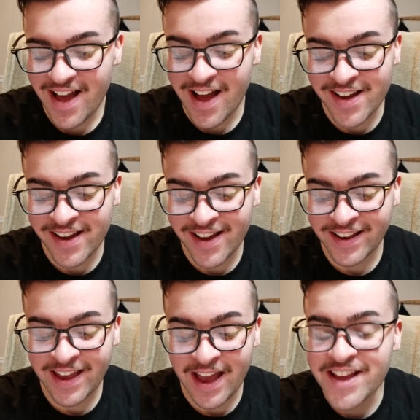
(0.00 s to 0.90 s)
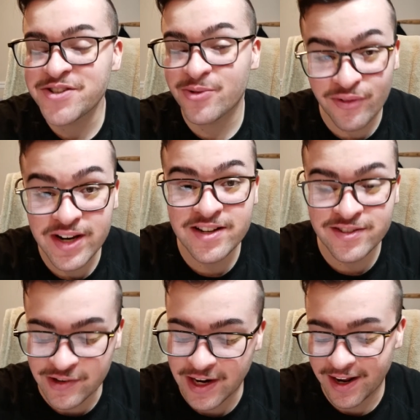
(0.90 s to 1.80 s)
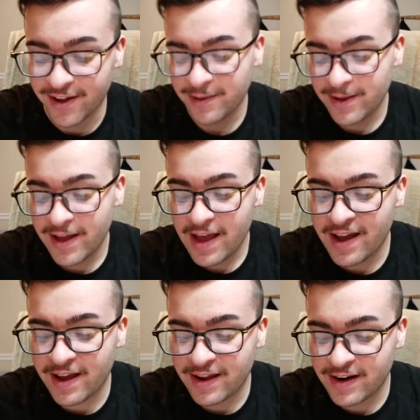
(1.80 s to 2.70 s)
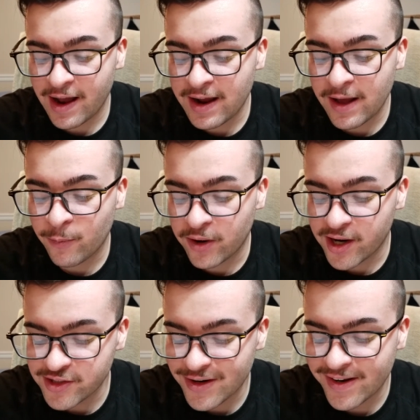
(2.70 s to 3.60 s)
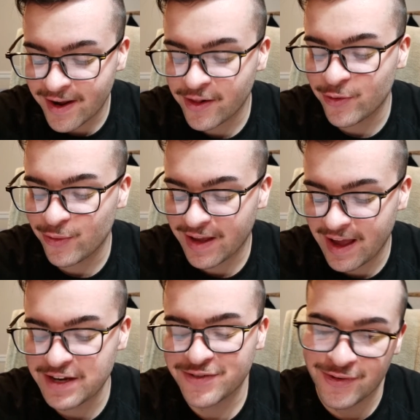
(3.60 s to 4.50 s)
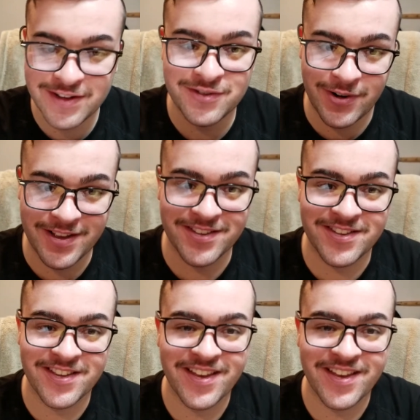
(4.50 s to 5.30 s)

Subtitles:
I got cage-free string, and I got 100 yellow cage-free strings.